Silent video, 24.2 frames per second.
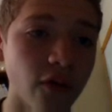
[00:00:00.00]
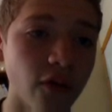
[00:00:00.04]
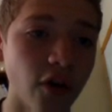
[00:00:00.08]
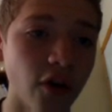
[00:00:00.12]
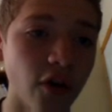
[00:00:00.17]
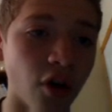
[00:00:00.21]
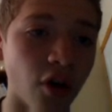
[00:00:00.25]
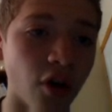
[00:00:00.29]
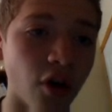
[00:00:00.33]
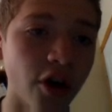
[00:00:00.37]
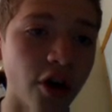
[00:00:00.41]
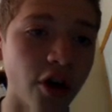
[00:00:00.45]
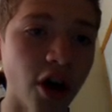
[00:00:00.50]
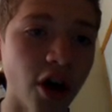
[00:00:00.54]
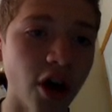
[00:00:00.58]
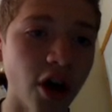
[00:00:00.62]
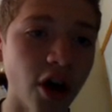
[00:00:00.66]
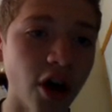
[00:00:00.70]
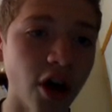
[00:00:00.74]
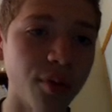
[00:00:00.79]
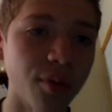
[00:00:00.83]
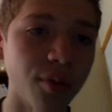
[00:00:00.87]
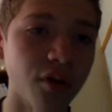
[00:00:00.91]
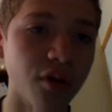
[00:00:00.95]
it'll hurry
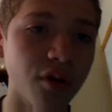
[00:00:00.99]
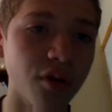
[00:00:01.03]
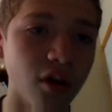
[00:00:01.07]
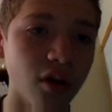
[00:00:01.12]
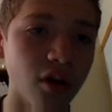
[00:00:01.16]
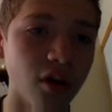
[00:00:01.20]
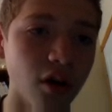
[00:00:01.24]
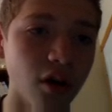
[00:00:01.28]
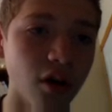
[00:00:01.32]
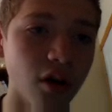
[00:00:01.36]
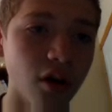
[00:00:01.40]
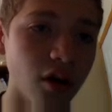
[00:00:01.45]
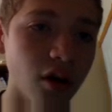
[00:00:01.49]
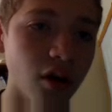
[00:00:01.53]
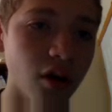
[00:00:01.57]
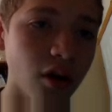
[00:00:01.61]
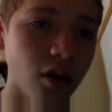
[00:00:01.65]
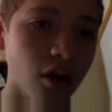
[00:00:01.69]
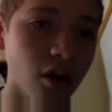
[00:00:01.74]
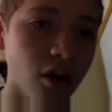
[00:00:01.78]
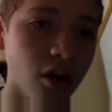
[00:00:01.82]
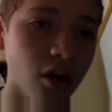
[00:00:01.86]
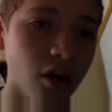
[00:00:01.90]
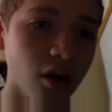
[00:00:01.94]
up,
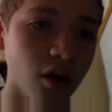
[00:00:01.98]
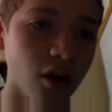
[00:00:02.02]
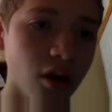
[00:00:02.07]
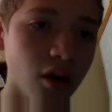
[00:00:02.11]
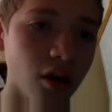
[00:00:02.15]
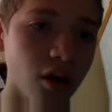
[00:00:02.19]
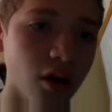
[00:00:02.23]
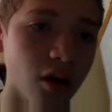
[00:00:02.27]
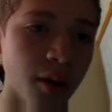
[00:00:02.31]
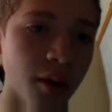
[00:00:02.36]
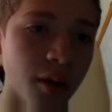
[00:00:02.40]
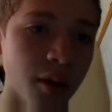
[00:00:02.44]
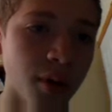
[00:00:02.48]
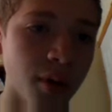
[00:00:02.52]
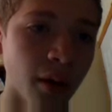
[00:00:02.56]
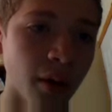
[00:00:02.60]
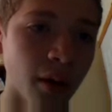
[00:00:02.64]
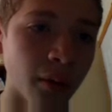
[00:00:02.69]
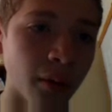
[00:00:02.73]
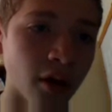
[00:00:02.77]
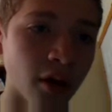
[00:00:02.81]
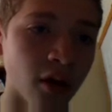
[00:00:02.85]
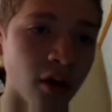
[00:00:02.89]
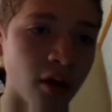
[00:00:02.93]
I'd be
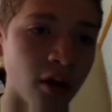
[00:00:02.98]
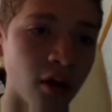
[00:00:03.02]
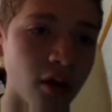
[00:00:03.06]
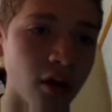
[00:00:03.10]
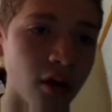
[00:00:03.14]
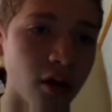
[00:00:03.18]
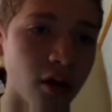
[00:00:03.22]
able to